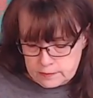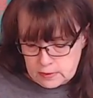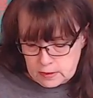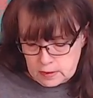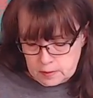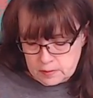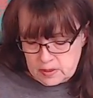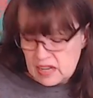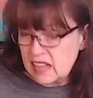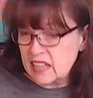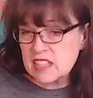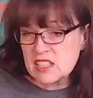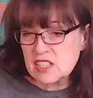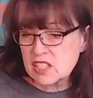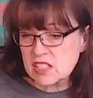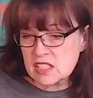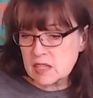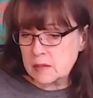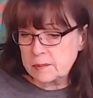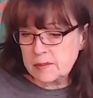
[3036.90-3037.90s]
But I can
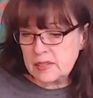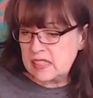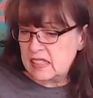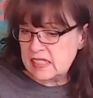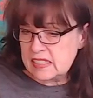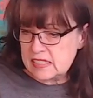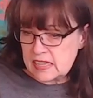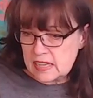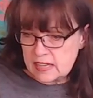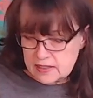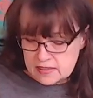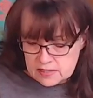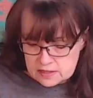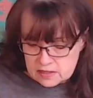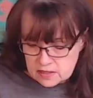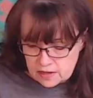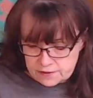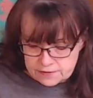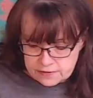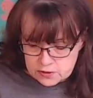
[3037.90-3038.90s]
just completely take this
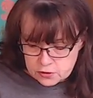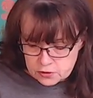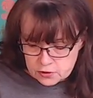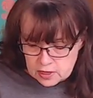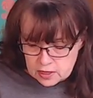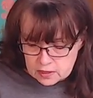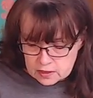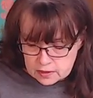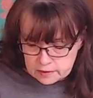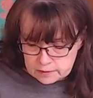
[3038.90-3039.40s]
off the truck.